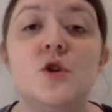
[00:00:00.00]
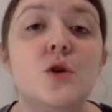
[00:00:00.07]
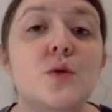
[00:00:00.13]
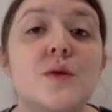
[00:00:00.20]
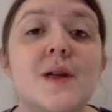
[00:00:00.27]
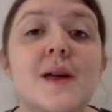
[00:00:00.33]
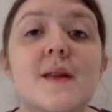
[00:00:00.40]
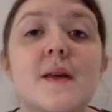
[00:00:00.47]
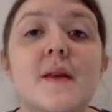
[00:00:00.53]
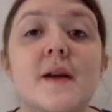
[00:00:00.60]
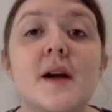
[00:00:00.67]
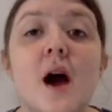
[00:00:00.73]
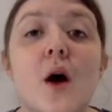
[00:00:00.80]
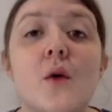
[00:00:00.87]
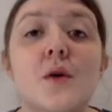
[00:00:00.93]
Do you think
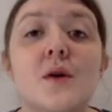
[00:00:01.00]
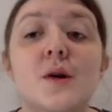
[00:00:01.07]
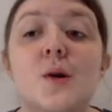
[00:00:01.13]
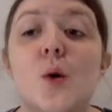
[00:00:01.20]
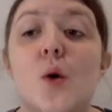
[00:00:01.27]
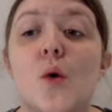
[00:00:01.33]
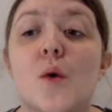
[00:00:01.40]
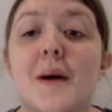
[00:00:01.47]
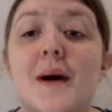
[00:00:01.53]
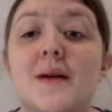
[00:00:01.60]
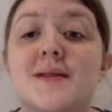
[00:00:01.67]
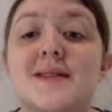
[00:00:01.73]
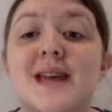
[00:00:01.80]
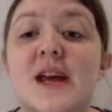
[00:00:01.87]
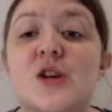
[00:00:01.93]
that the current law
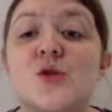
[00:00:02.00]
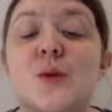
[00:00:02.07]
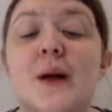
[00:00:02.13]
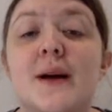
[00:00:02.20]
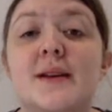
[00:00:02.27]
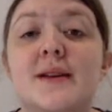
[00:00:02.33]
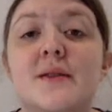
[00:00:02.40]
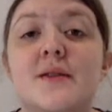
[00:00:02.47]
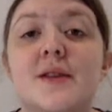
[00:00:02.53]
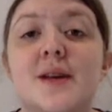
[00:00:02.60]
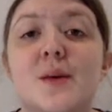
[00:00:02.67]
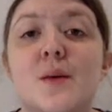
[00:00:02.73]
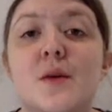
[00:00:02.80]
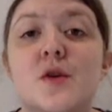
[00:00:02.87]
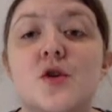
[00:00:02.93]
about sexual
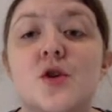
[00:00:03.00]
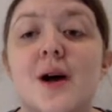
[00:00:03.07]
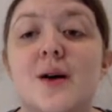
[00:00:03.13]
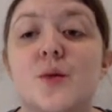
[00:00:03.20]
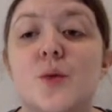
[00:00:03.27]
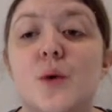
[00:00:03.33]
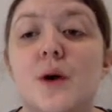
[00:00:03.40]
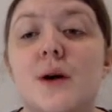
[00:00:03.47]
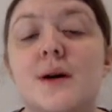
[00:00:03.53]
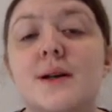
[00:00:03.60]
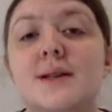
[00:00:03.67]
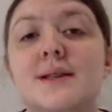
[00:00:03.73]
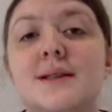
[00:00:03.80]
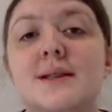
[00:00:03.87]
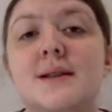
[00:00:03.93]
activity with a child
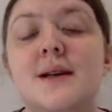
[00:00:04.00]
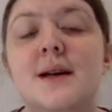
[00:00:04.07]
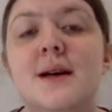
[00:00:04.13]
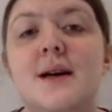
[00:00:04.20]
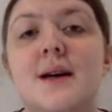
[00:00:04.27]
works?